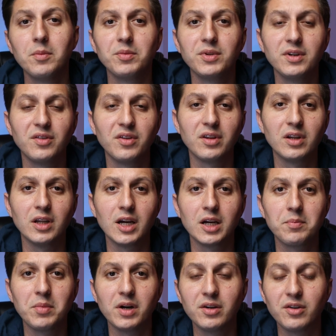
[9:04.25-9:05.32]
Please hit the
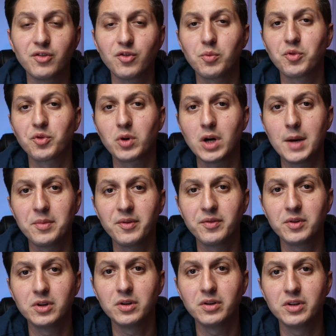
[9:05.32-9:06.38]
like button, subscribe if
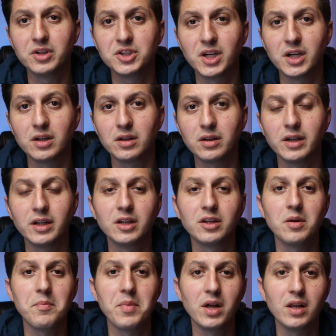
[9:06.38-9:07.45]
you're new to the channel, and hit
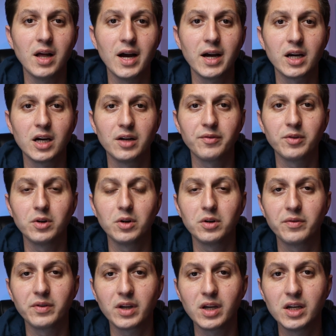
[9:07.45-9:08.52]
the bell icon for
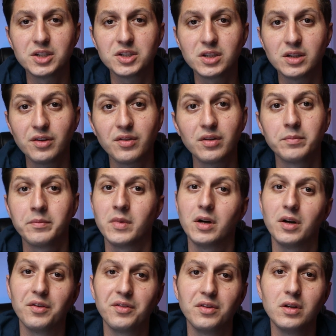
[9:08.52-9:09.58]
notifications.
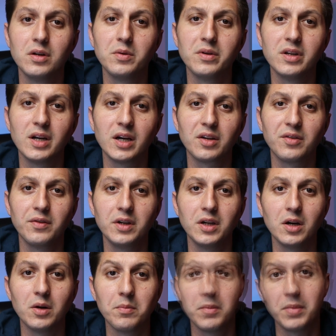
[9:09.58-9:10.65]
I'll see you in the next video.